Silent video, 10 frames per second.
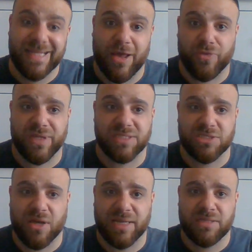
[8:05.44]
get on the
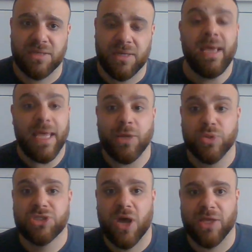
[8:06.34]
inside, he
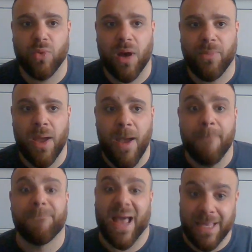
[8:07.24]
would tie you up.
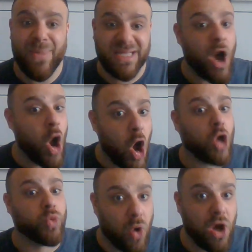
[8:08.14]
But he made it
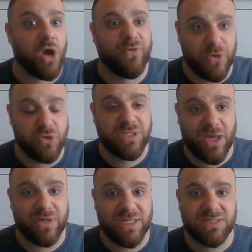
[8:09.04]
hard work for you to get
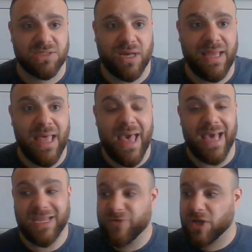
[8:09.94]
on the inside.
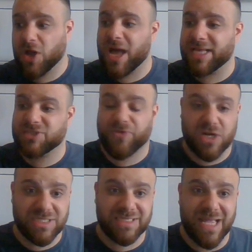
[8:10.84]
And even a guy as
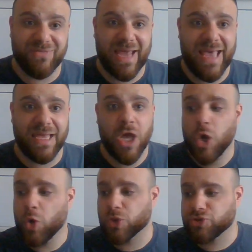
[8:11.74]
fast as David Haye
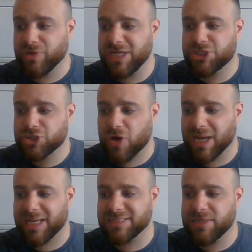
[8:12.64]
was really
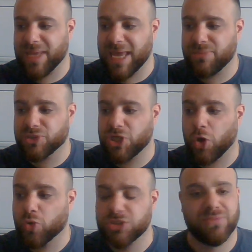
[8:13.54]
struggling to be able to
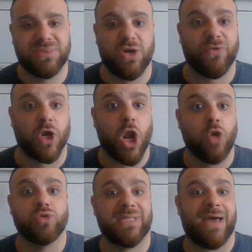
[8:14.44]
launch himself and
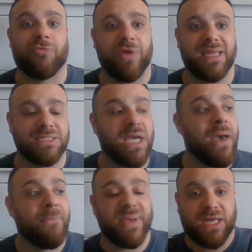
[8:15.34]
close that range
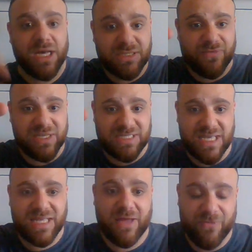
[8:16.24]
because of this
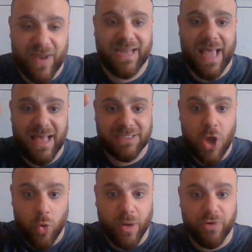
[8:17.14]
thing that Vlad has
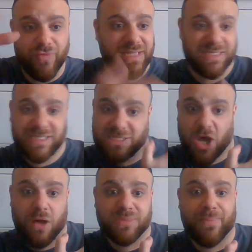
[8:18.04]
where he raises his
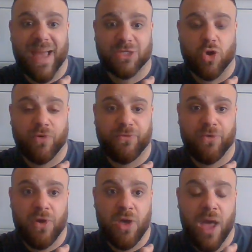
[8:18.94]
arms and backs off.
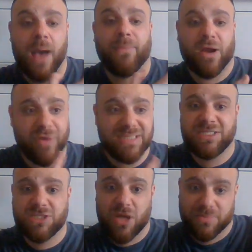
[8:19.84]
And by raising
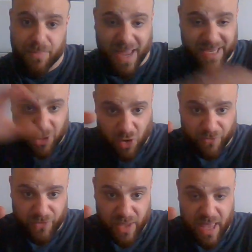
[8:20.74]
his arms and backing
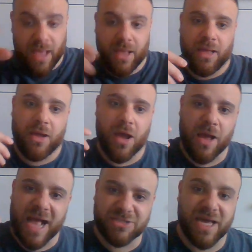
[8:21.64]
off,
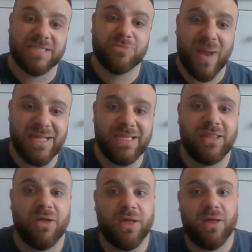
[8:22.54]
as I explained in
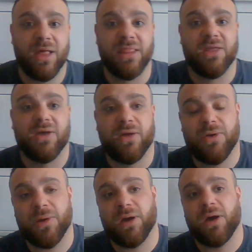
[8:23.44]
the
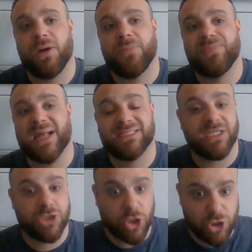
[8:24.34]

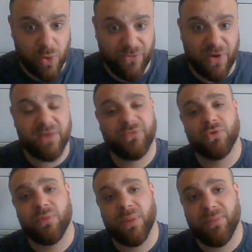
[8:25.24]
Anthony Joshua fight, if you
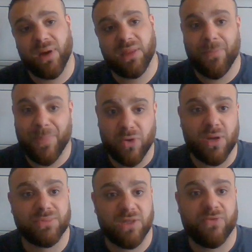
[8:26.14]
remember, in the
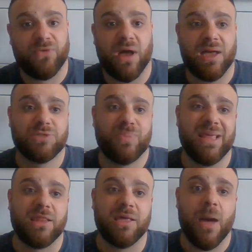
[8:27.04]
build-up to the fight, I
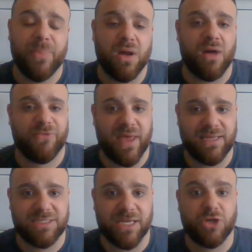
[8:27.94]
explained that the uppercut for
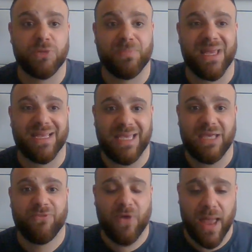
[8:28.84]
AJ could be a key
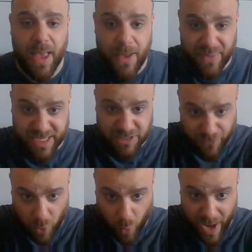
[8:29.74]
fight because of
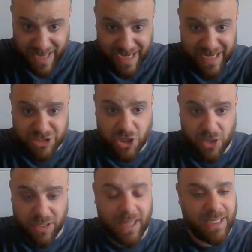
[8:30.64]
the way
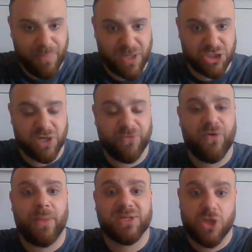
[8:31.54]
Klitschko, key punch in the
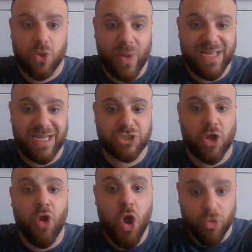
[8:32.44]
fight, because of the way
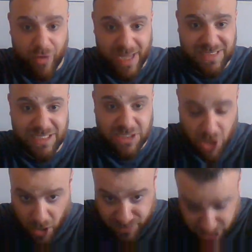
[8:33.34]
Klitschko raises his arms,